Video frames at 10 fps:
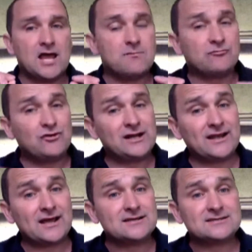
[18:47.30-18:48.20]
would be really
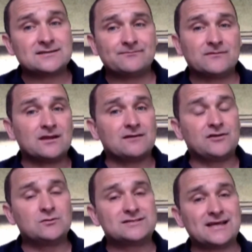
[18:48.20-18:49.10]
nice
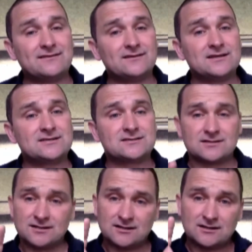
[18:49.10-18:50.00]
if you sent
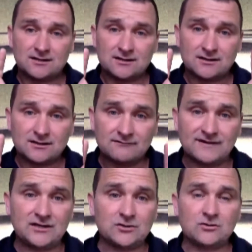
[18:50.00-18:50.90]
this
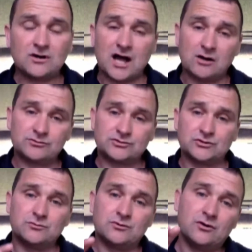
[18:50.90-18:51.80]
video out
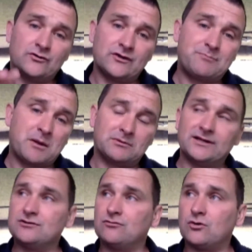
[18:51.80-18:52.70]
to other people
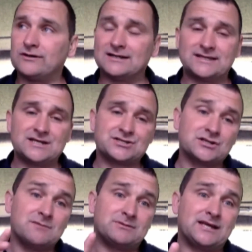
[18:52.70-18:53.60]
in your
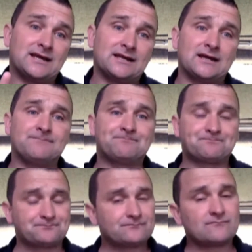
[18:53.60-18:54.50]
organization, in particular,
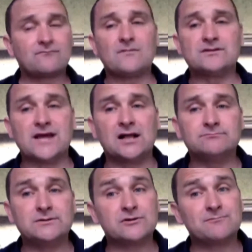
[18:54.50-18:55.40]
to
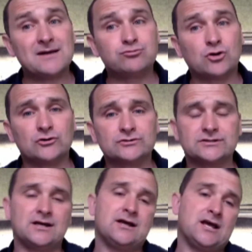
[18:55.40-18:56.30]
help me with my
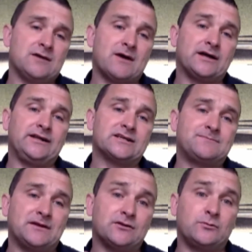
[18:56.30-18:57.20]
product. I need to
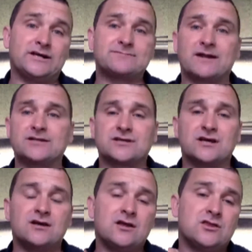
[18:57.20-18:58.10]
speak to the waste
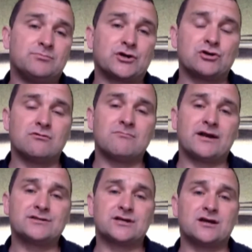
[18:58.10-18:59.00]
manager, the procurement
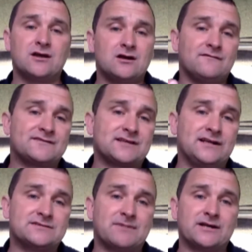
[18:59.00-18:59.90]
manager, the
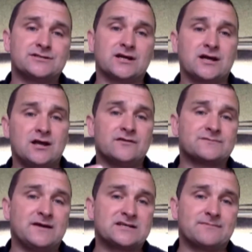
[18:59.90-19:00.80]
facilities manager, the
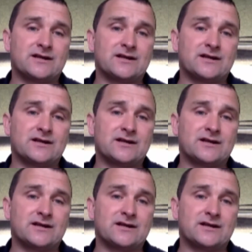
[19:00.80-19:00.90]
space